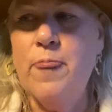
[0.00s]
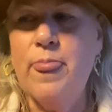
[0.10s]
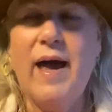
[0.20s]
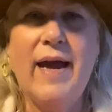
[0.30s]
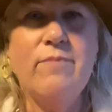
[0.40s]

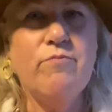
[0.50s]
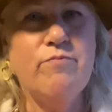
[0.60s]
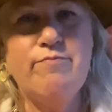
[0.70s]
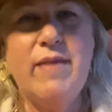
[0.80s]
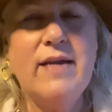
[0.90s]
I
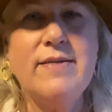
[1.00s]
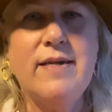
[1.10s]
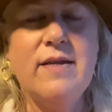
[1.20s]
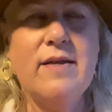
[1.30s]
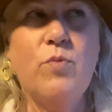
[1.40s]
it
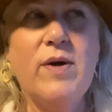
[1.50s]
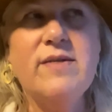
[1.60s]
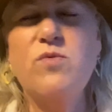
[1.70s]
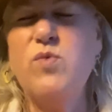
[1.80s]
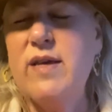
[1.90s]
it
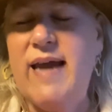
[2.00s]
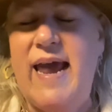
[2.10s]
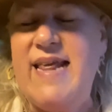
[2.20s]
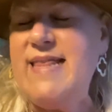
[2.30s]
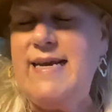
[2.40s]
wasn't really
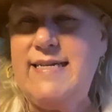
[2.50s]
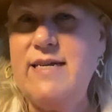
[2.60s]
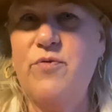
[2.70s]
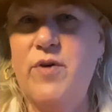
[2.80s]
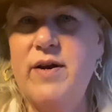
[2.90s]
anything
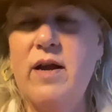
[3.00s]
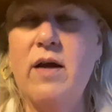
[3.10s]
different.